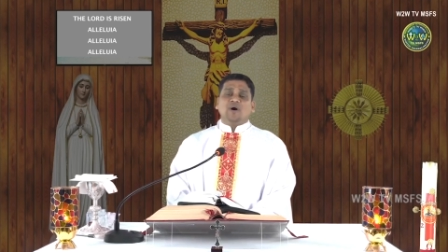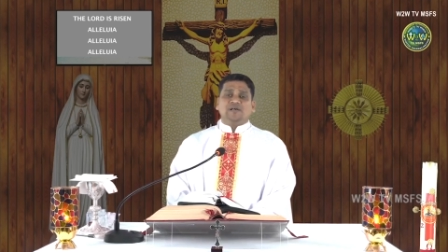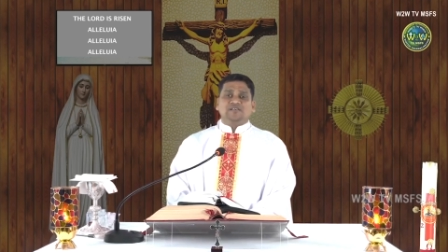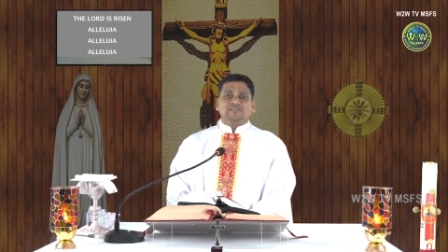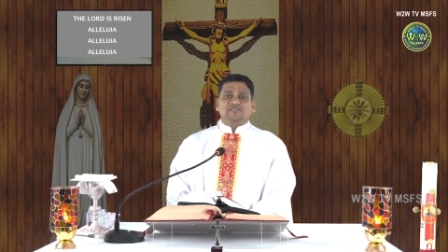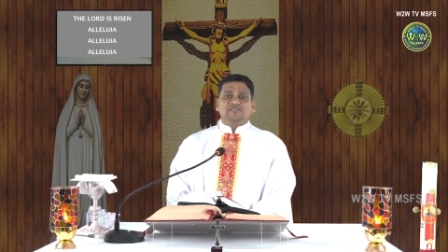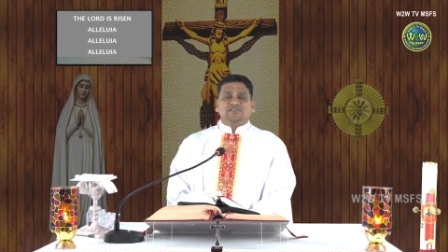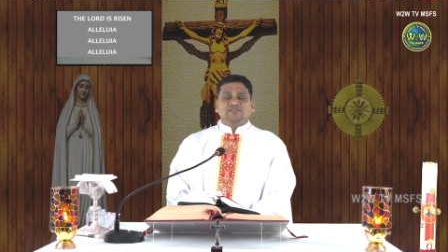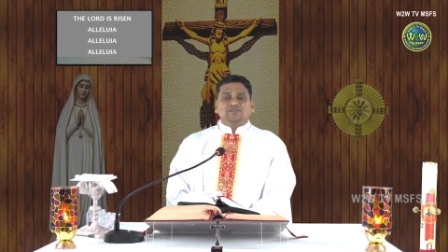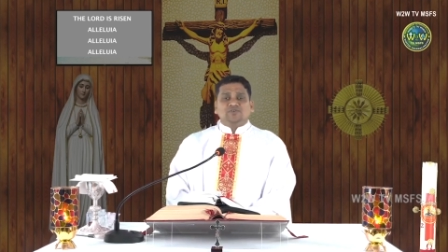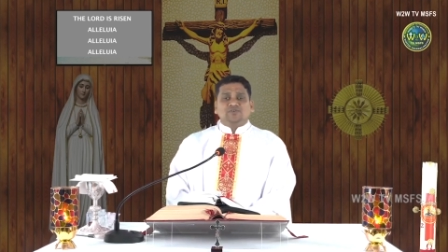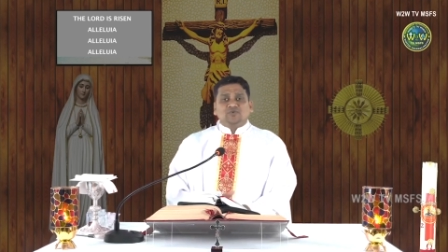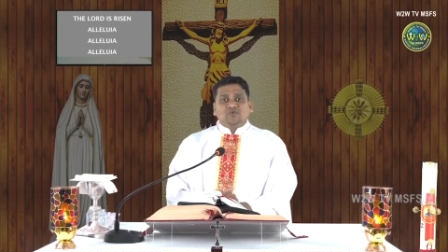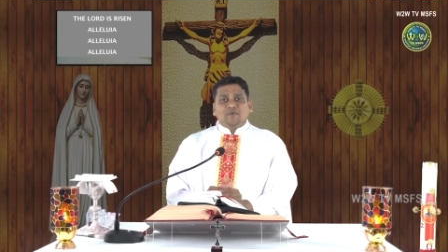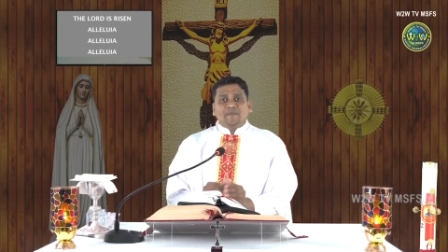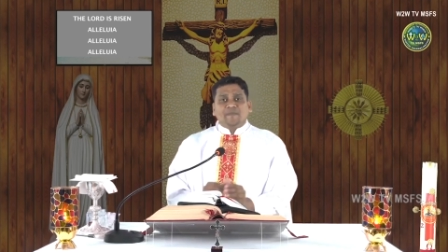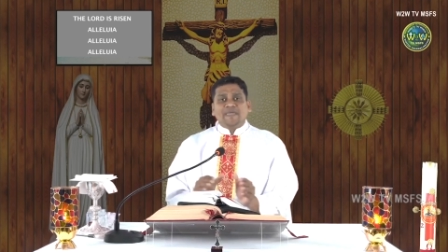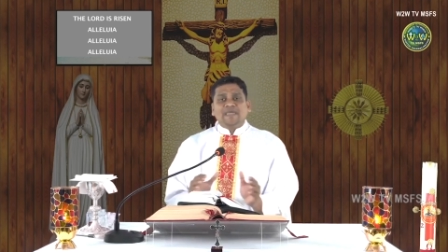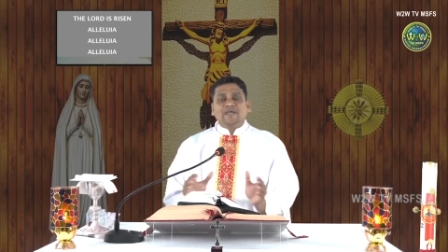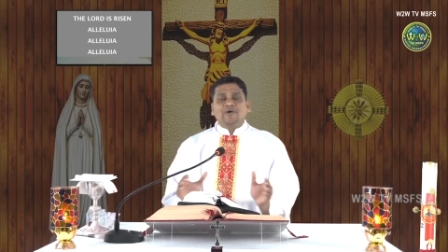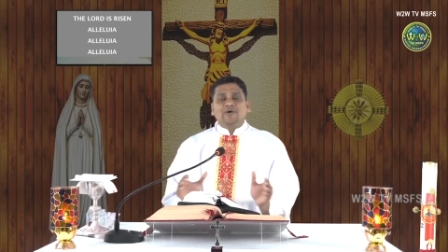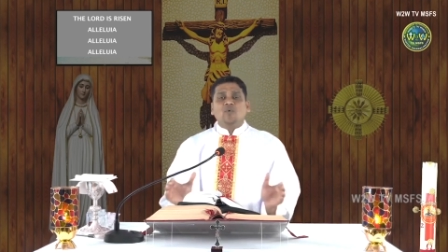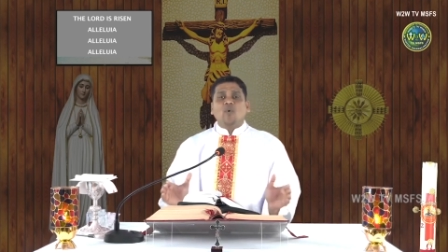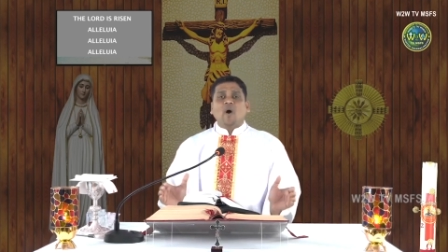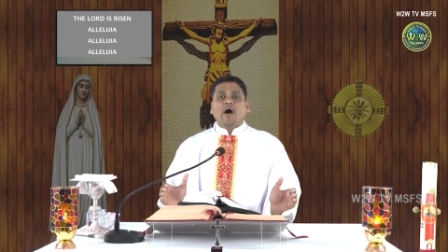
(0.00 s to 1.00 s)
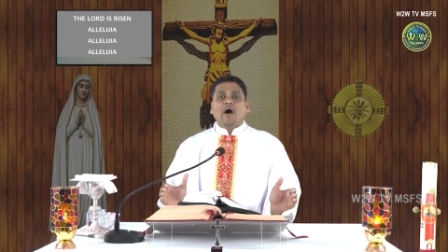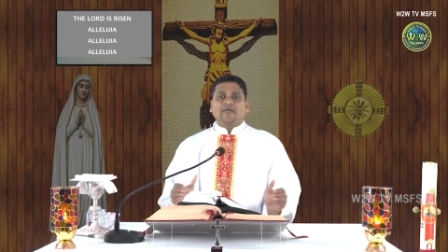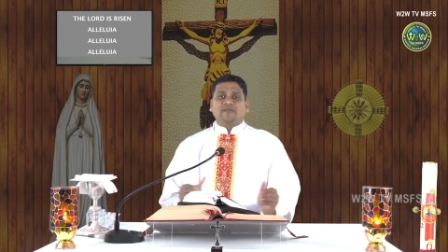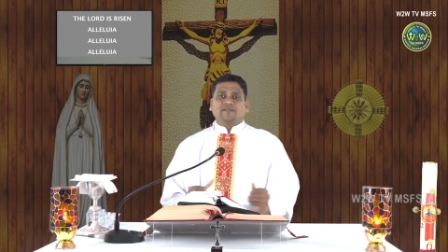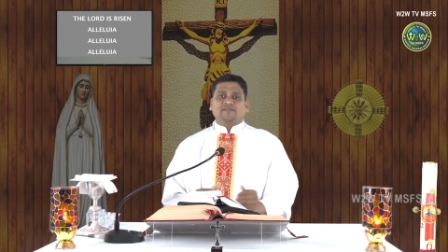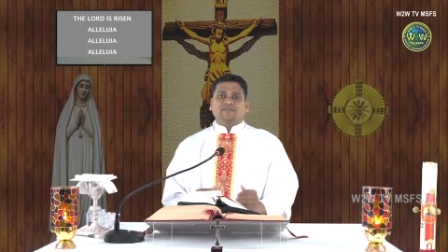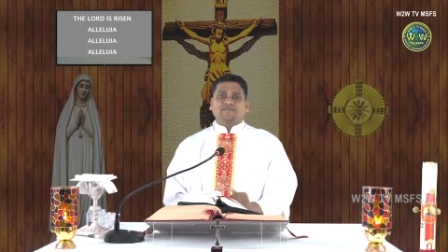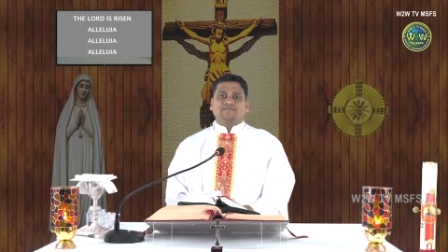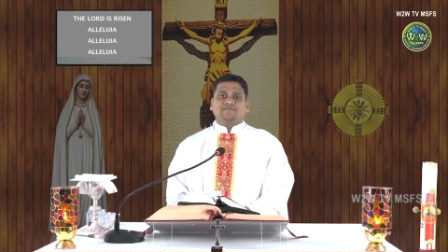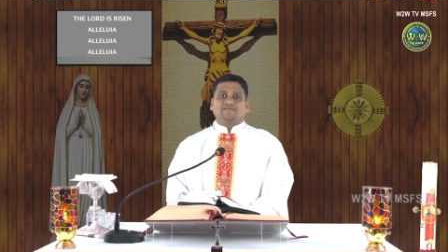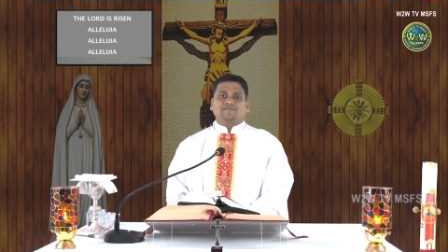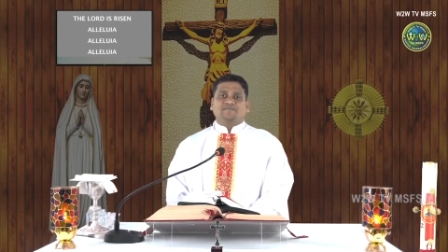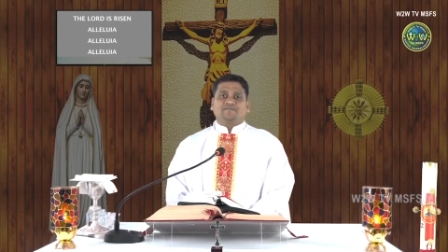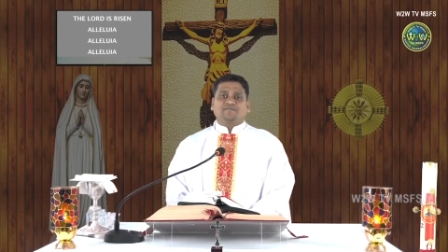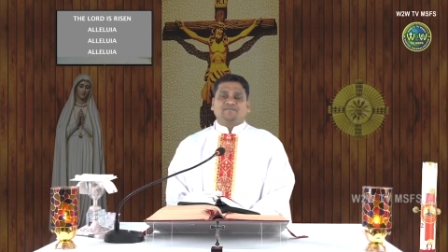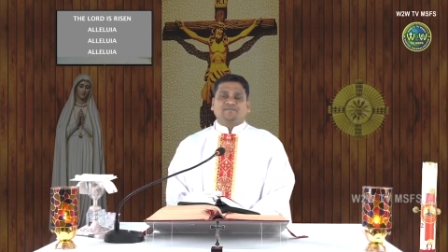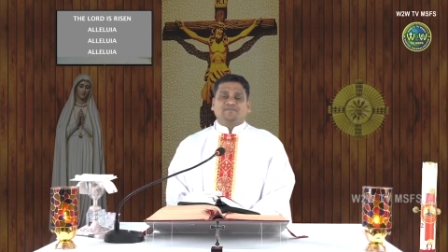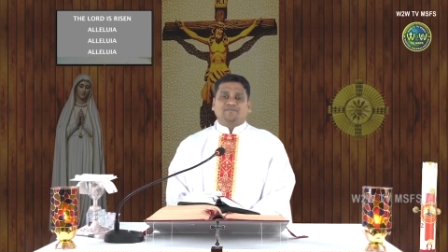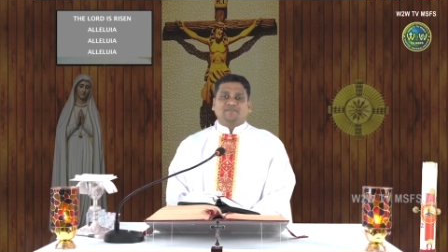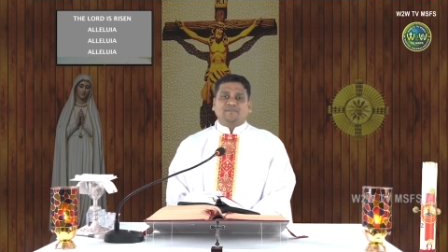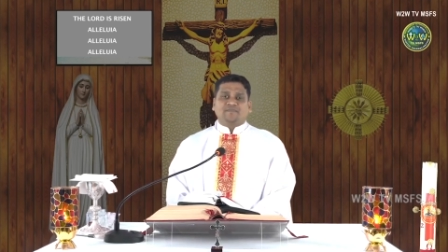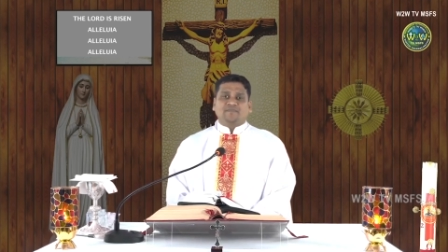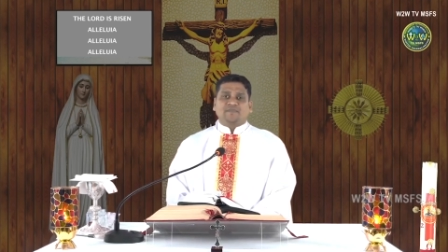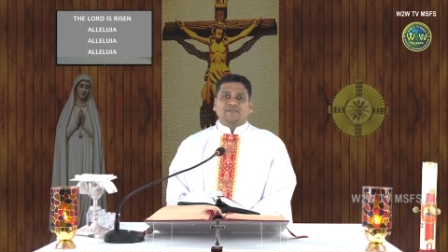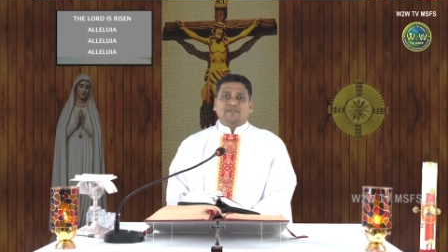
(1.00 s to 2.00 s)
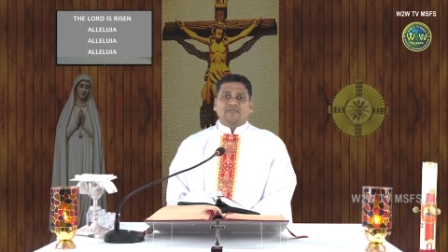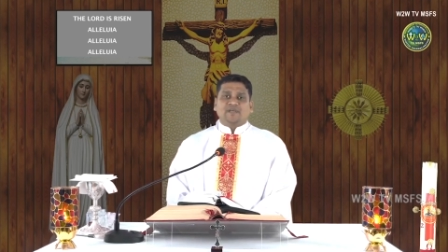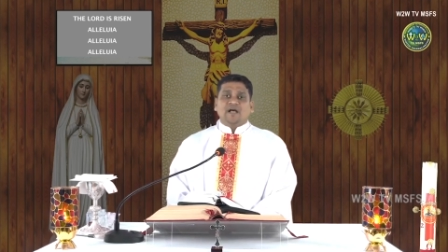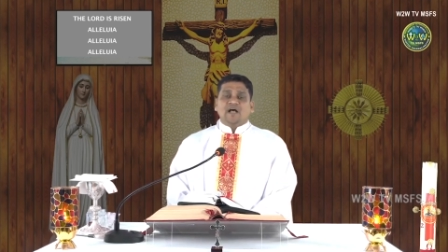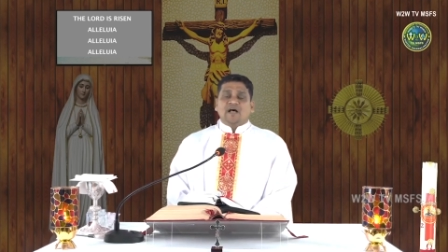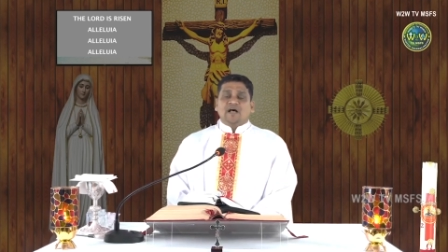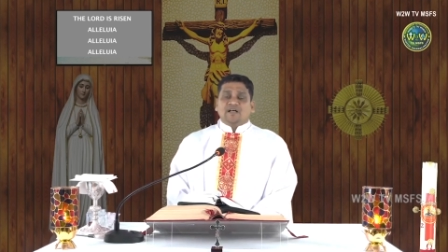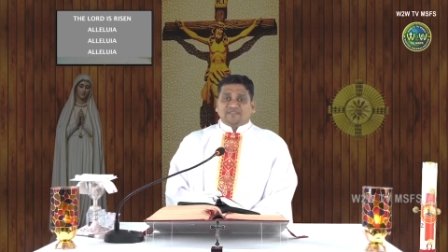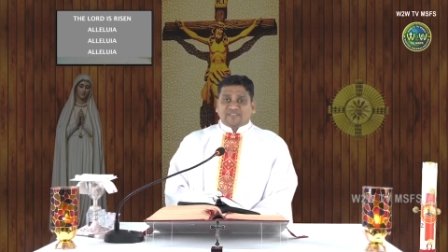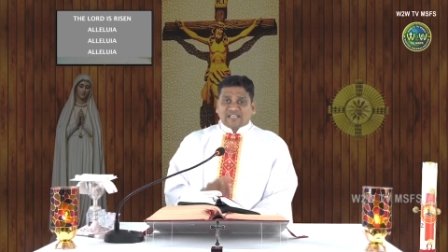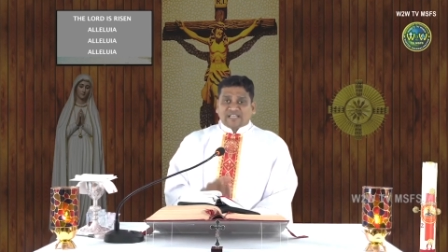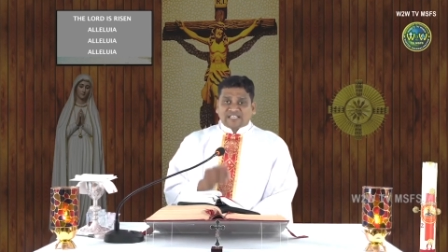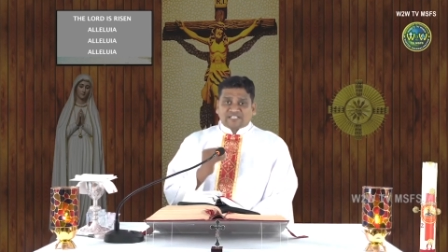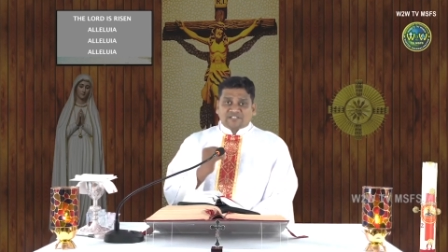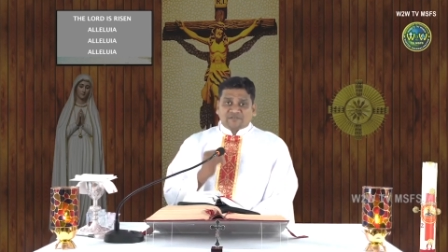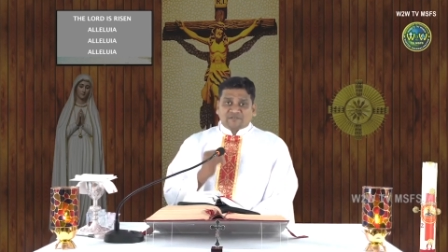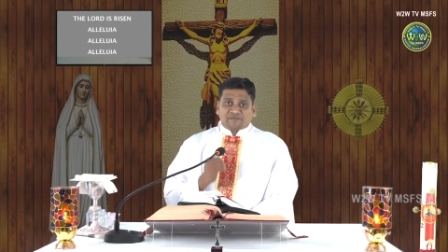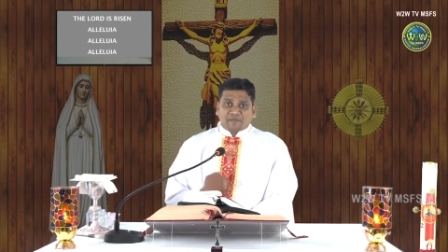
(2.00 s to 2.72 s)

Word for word: us to be quiet. This